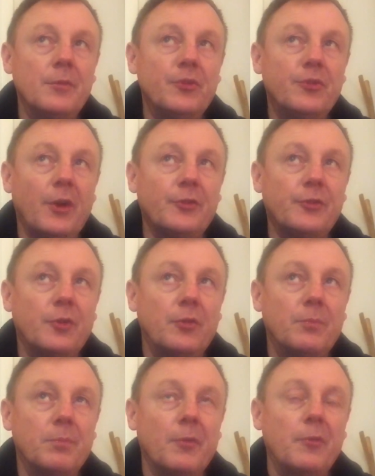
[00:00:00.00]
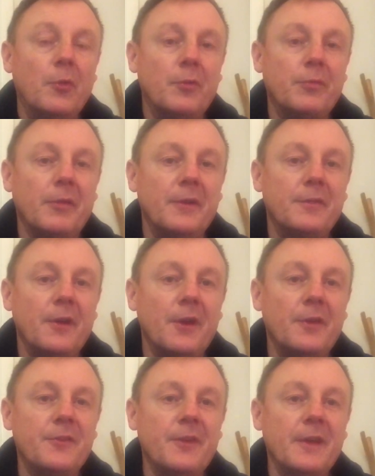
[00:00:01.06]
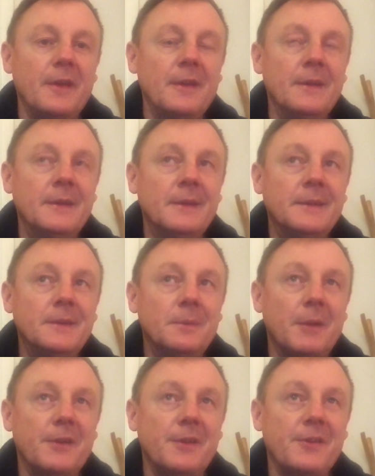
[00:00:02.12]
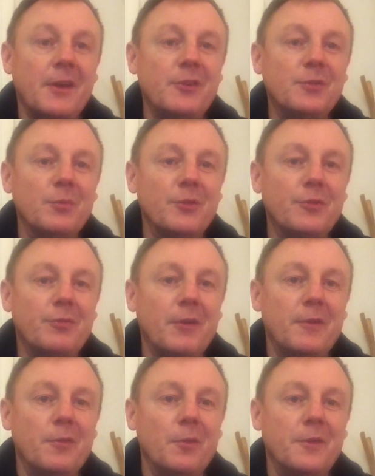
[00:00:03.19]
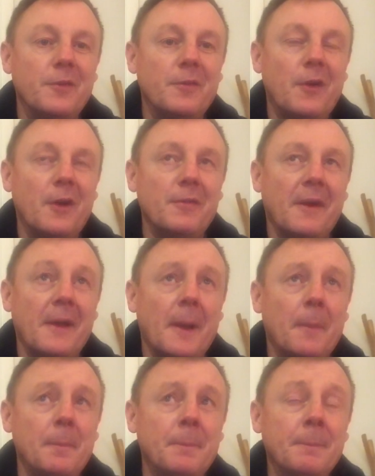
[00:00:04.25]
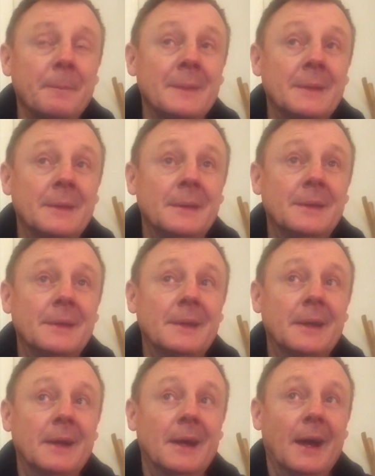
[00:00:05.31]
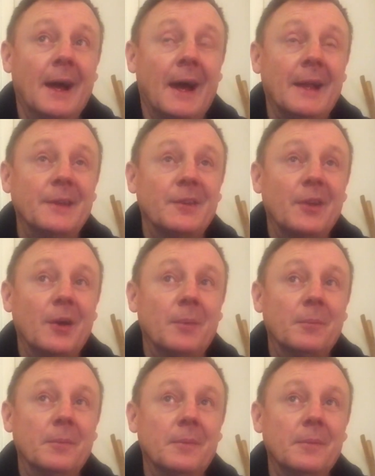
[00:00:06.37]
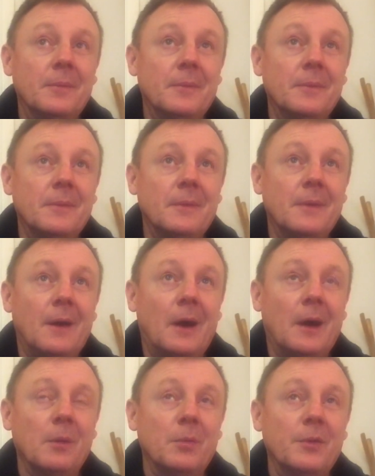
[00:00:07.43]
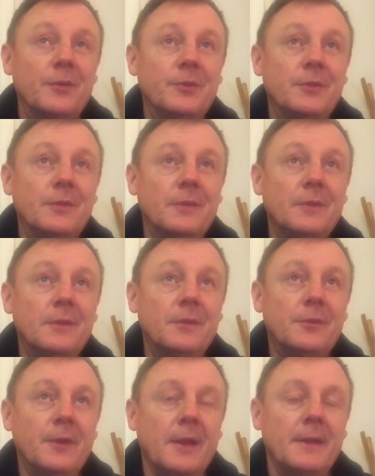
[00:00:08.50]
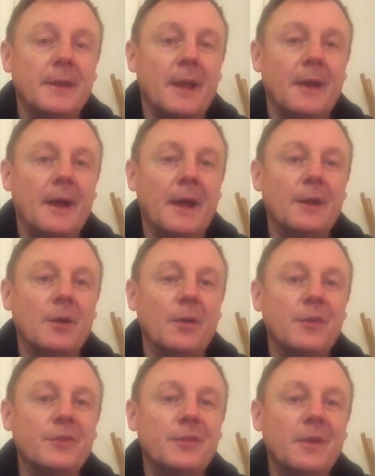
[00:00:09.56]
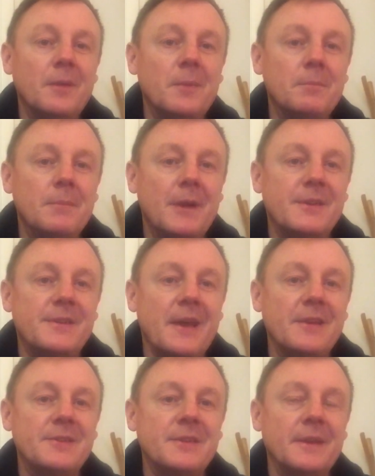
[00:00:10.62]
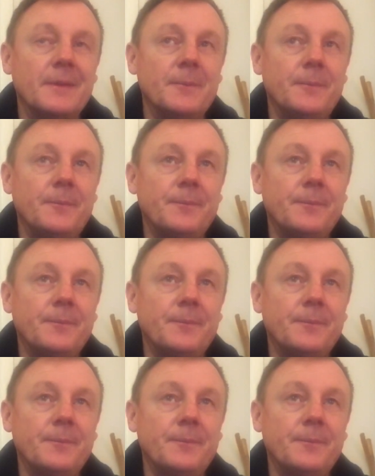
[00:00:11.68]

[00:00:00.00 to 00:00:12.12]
just before 3:30. The meditation was 3:45 a.m. and I was sitting there and I was meditating,